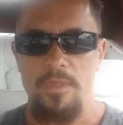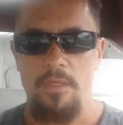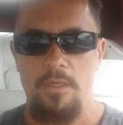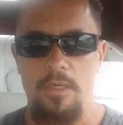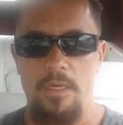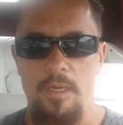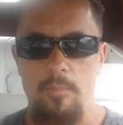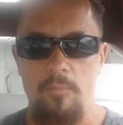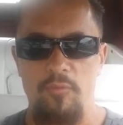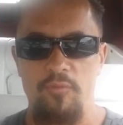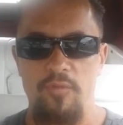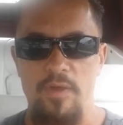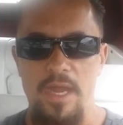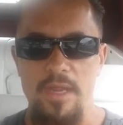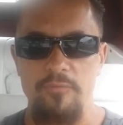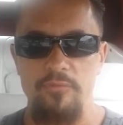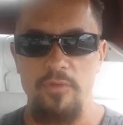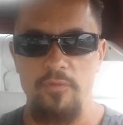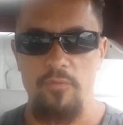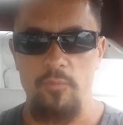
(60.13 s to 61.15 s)

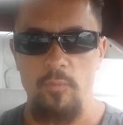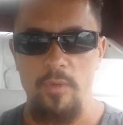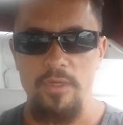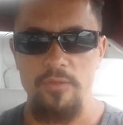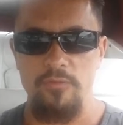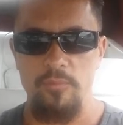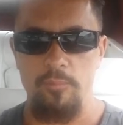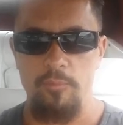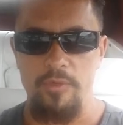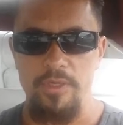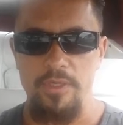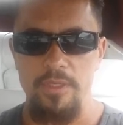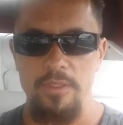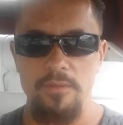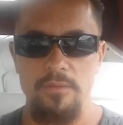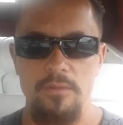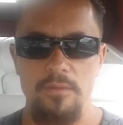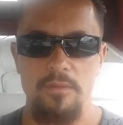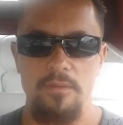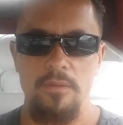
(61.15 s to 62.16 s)
5 different ways of
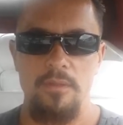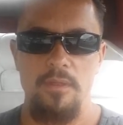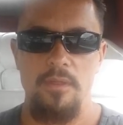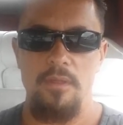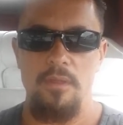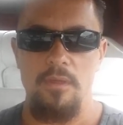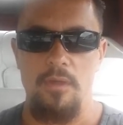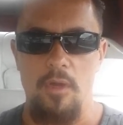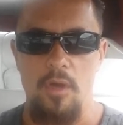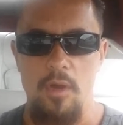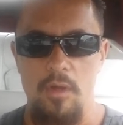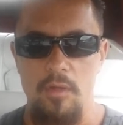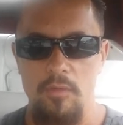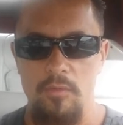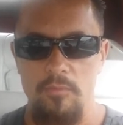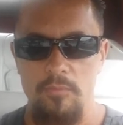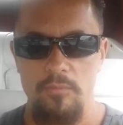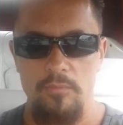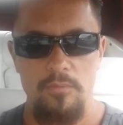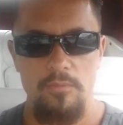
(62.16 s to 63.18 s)
breeding.
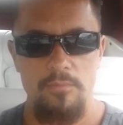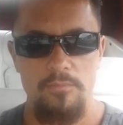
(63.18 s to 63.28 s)
All